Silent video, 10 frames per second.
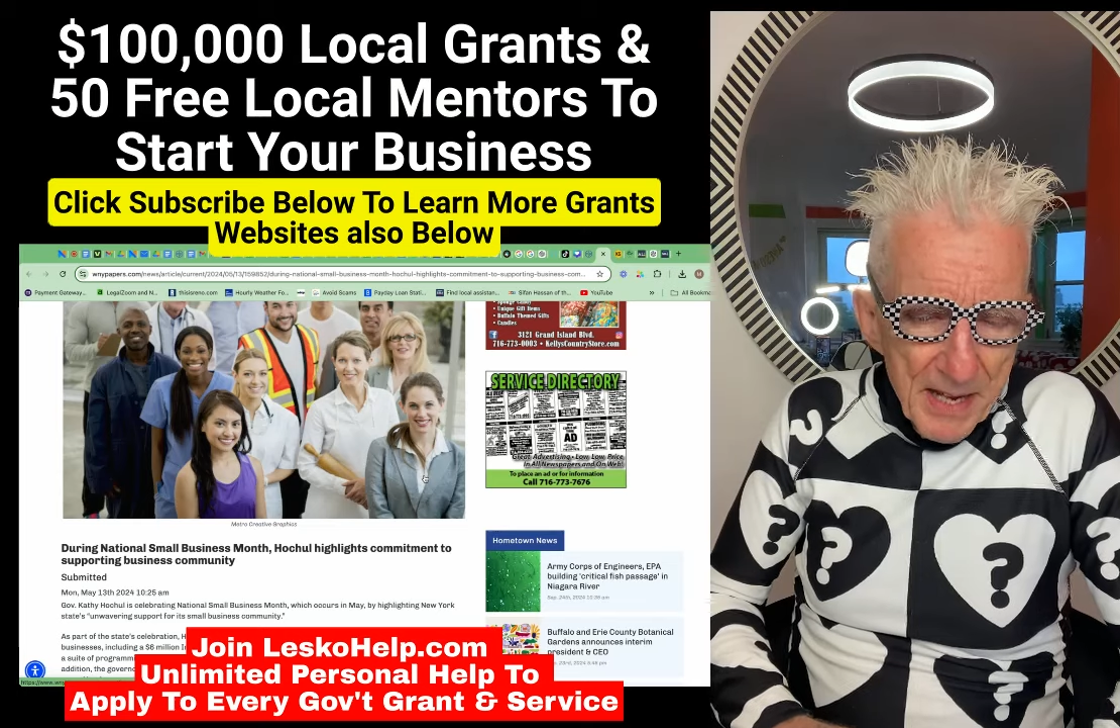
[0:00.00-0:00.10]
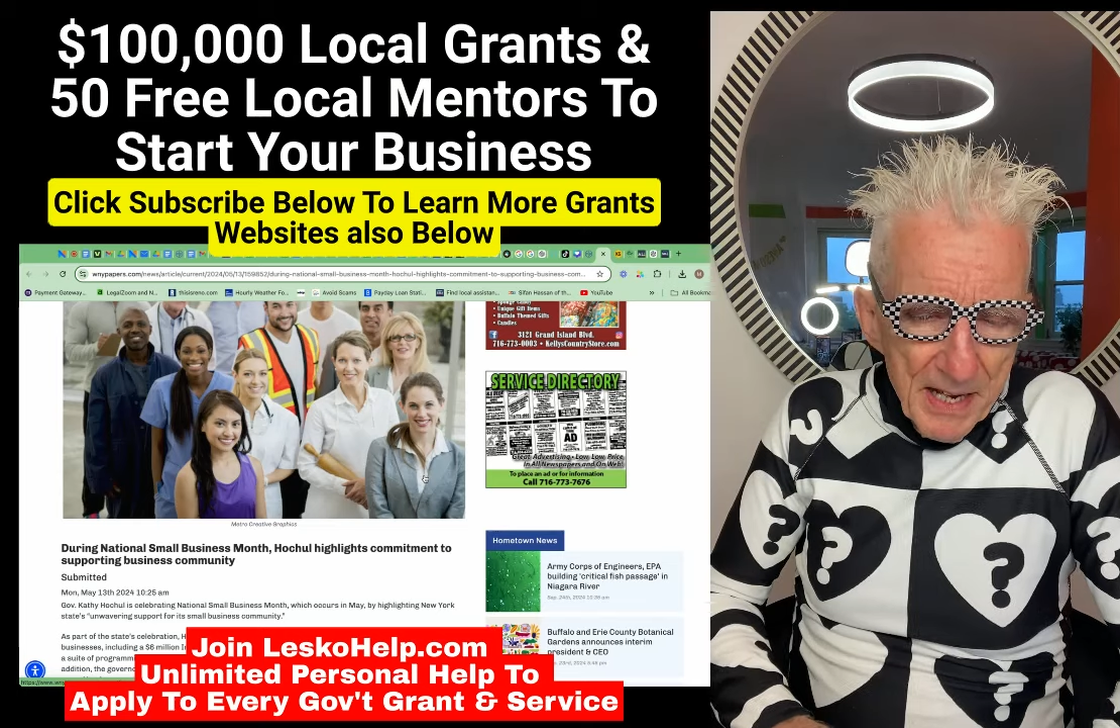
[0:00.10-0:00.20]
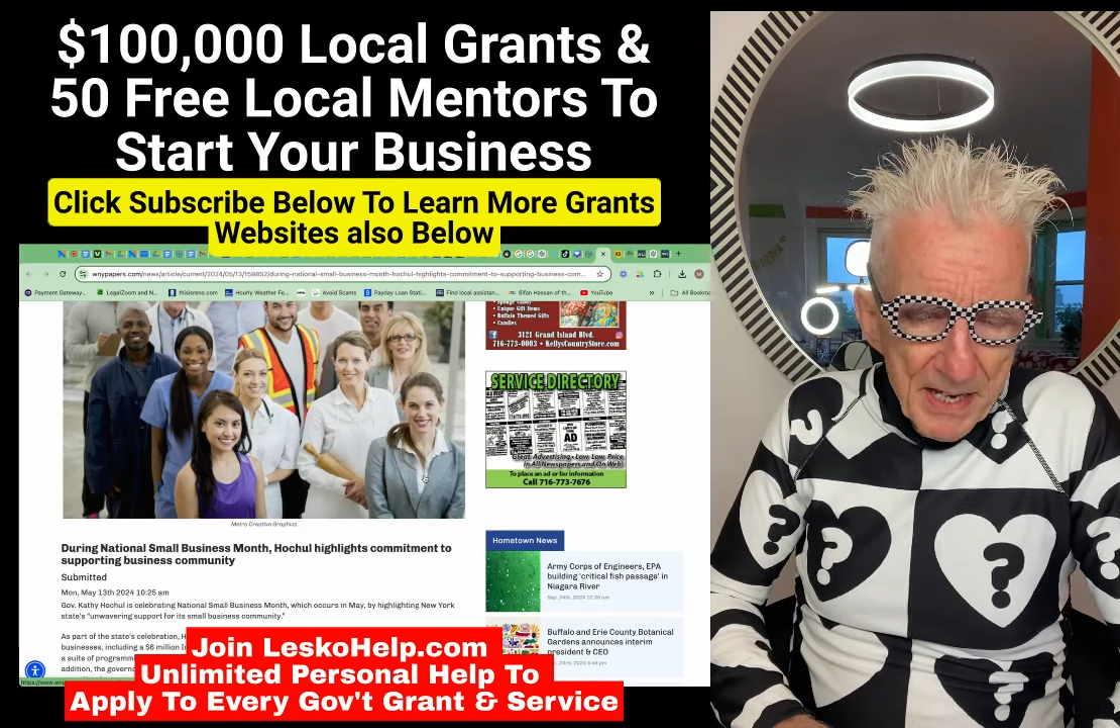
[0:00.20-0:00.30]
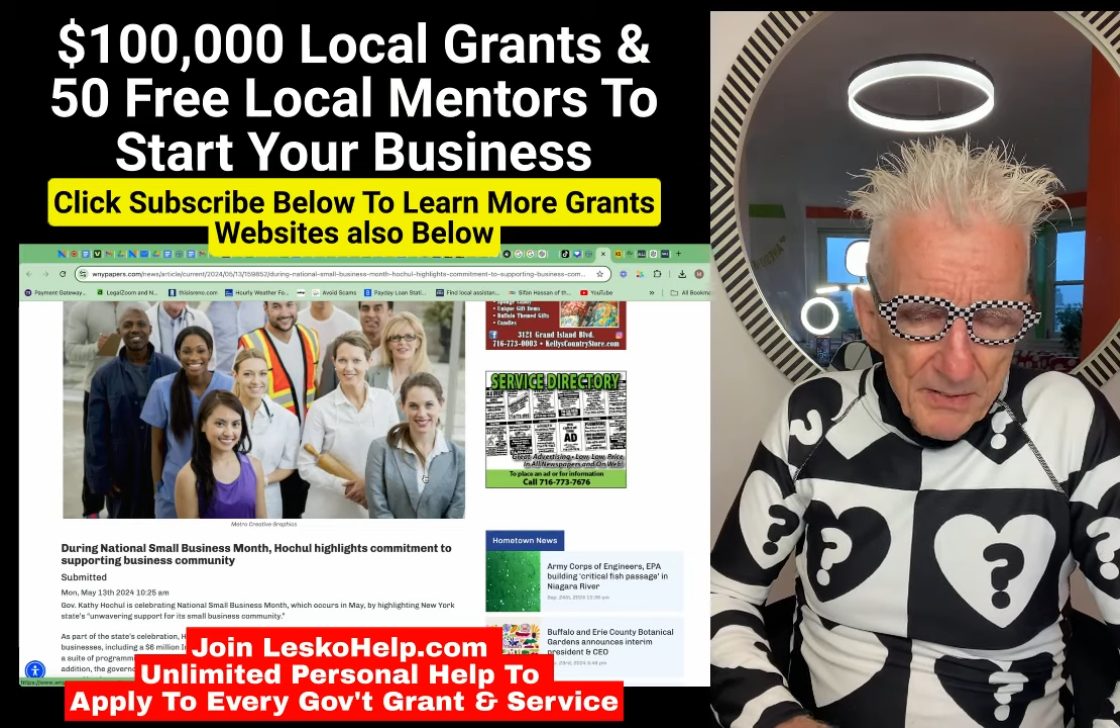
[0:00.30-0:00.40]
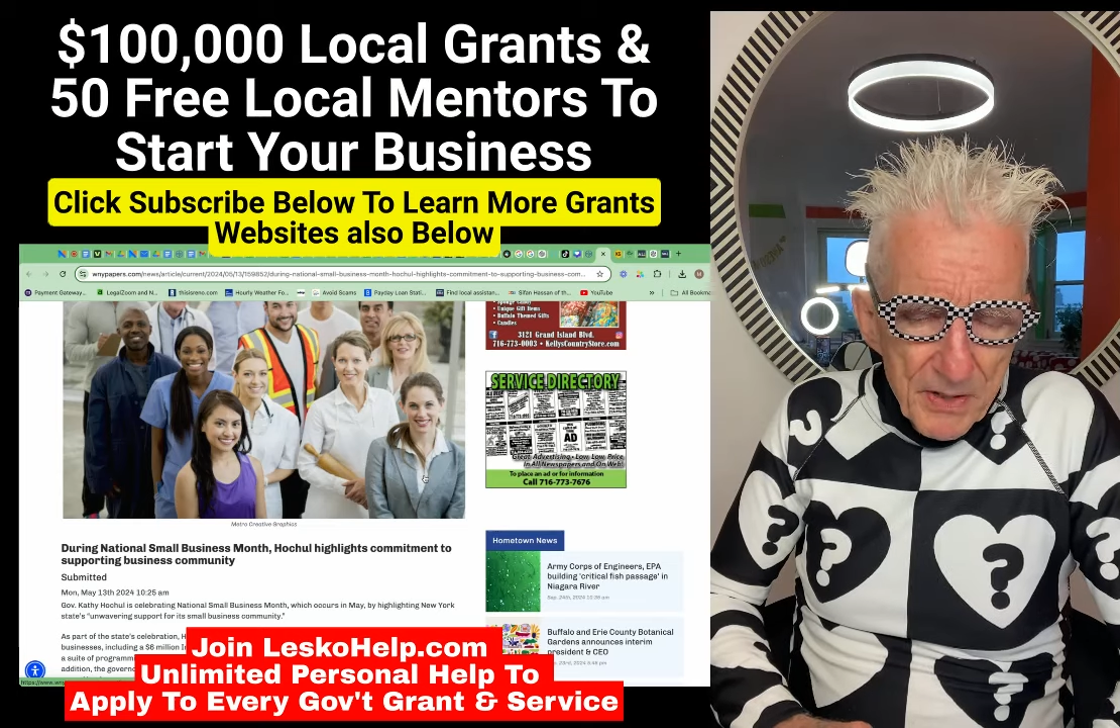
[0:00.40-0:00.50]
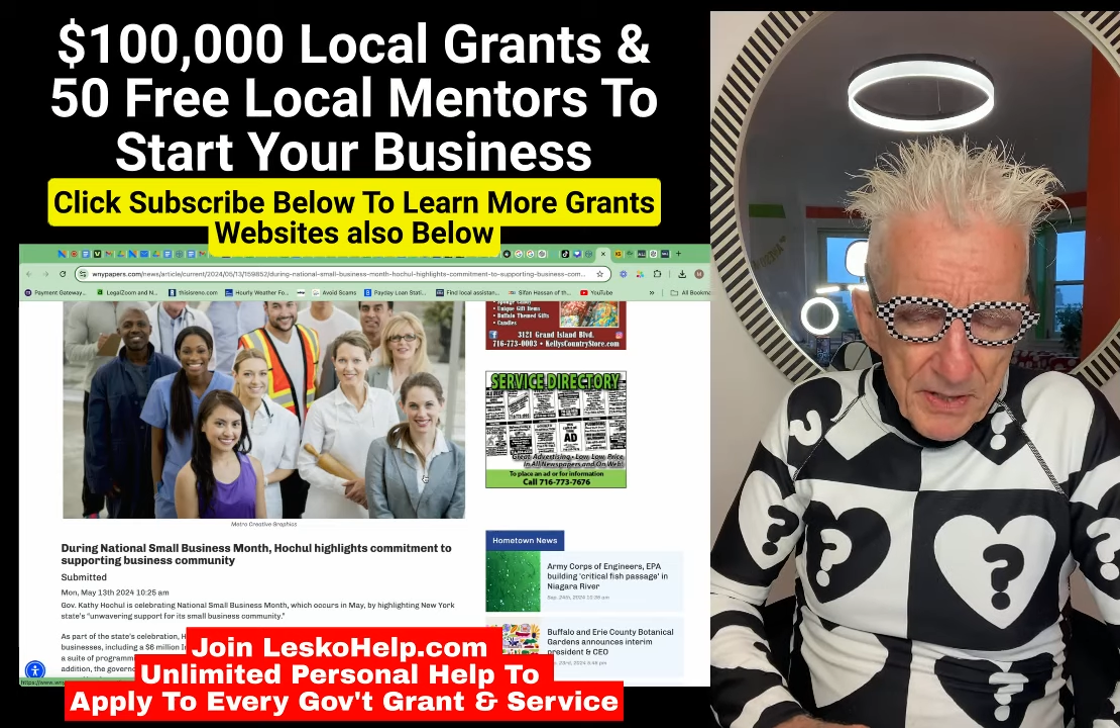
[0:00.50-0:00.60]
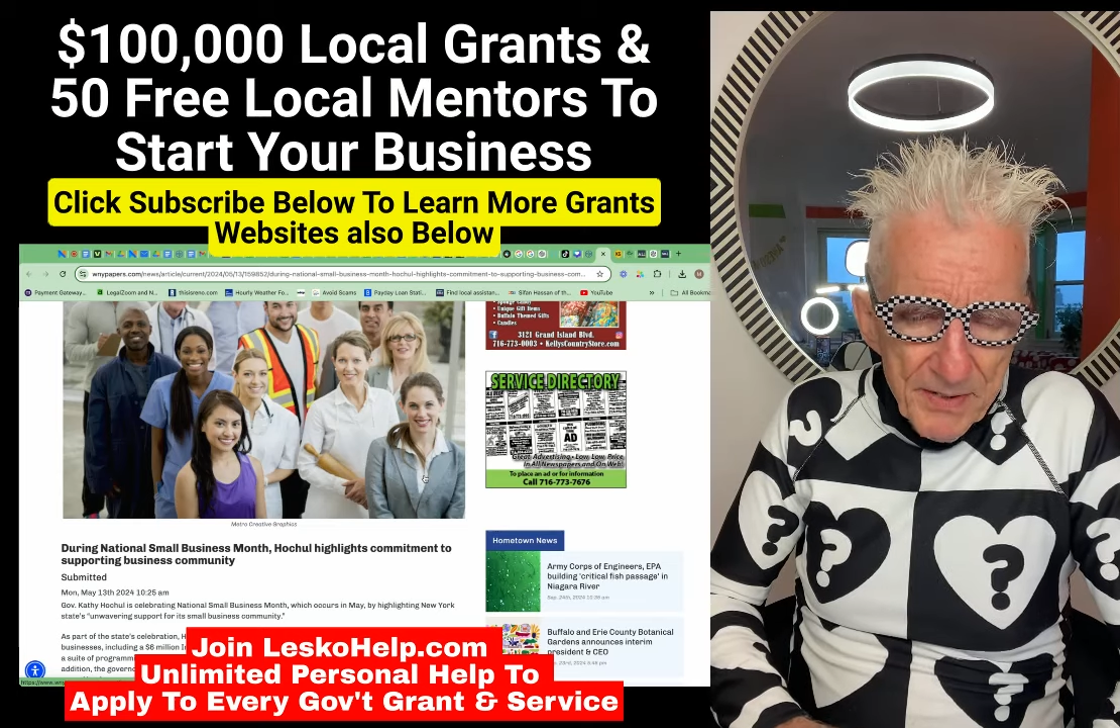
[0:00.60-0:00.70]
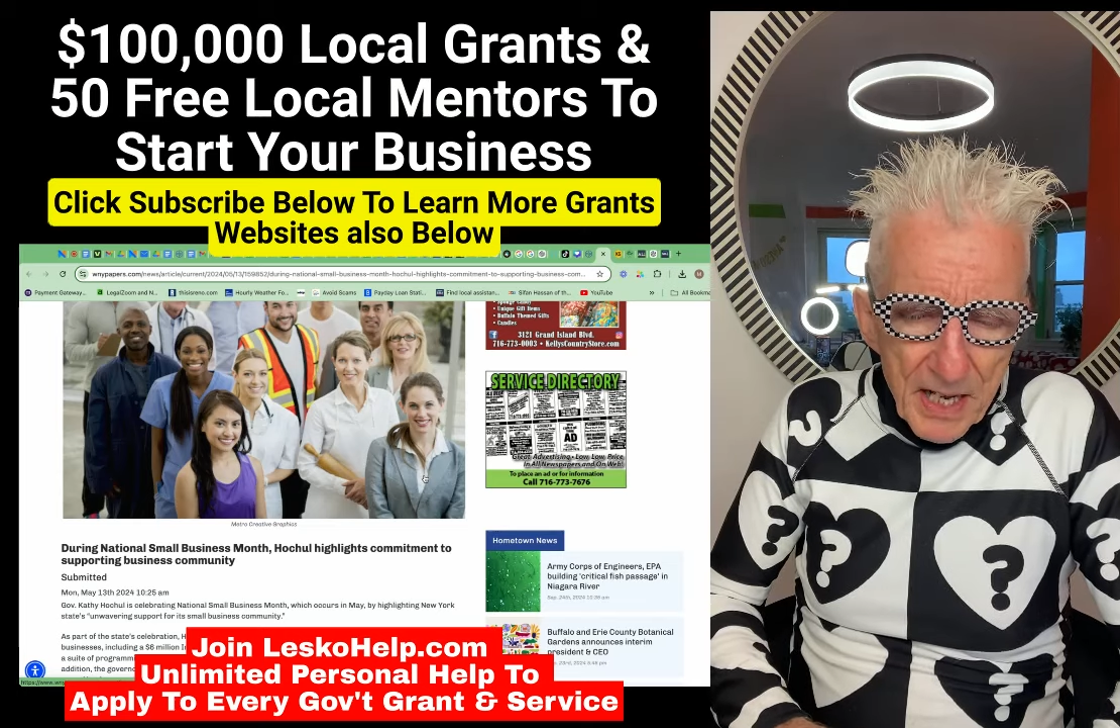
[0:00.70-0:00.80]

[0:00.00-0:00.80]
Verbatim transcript: Uh, they're giving